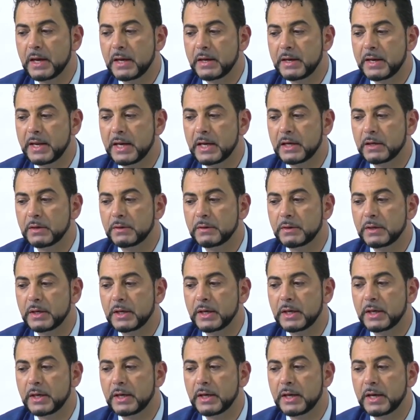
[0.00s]
Now,
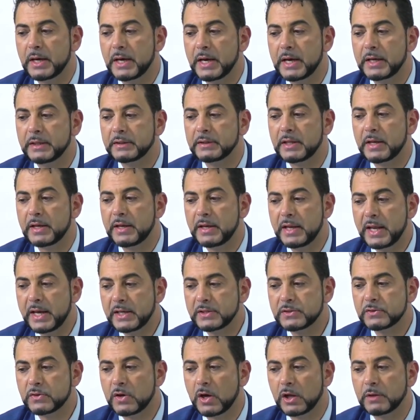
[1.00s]
the
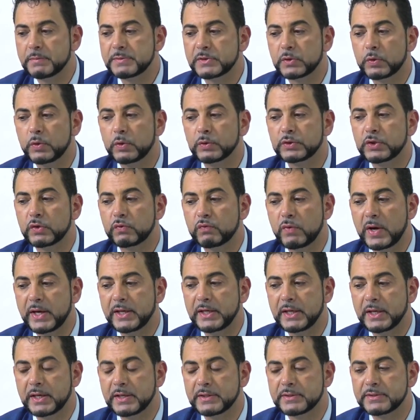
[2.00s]
next column is called the
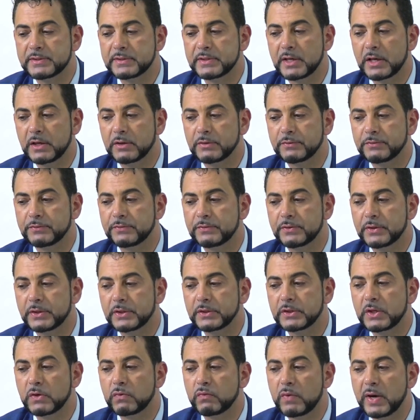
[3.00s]
rating itself.
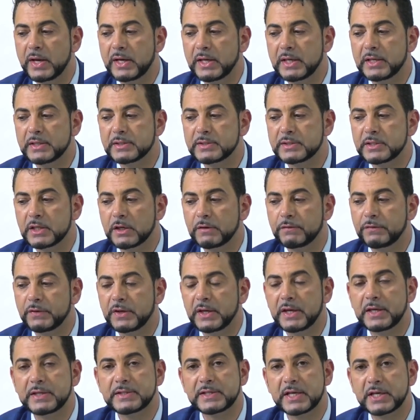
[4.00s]
The rating itself
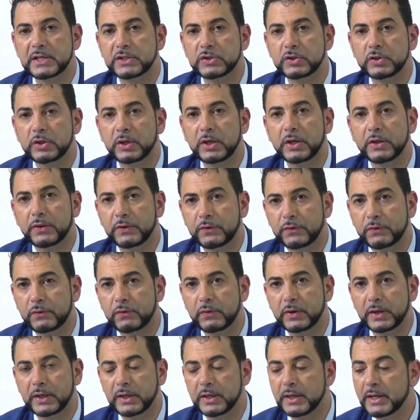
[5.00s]
here is actually
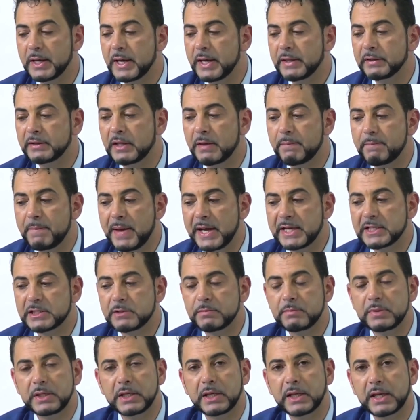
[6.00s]
3. The
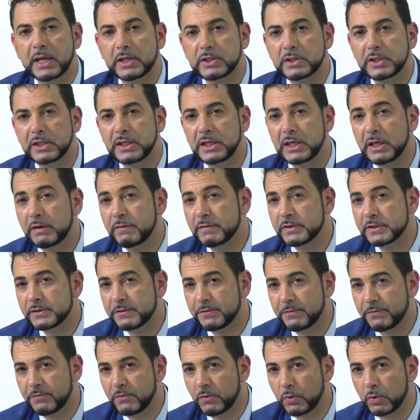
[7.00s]
maximum you can actually give is
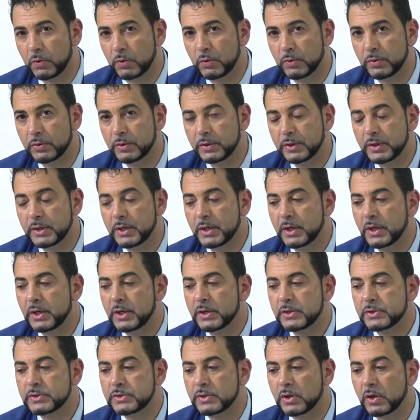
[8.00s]
4.
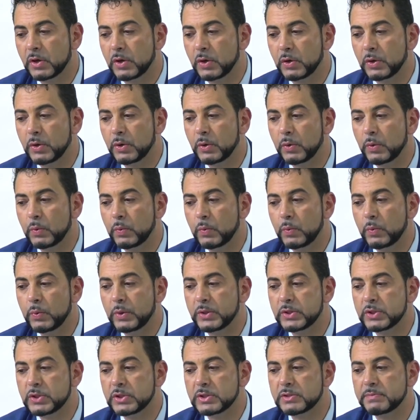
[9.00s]
So,
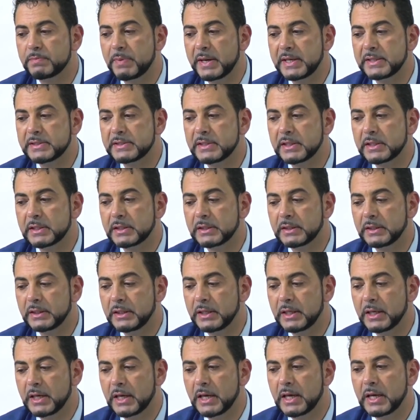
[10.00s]
which is
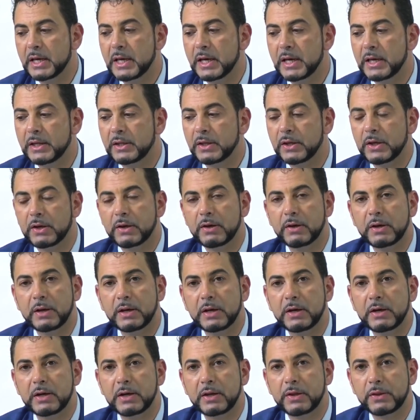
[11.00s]
basically
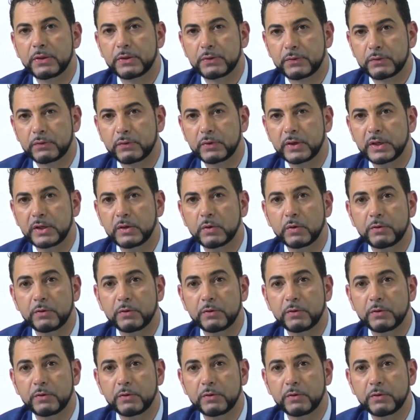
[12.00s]
3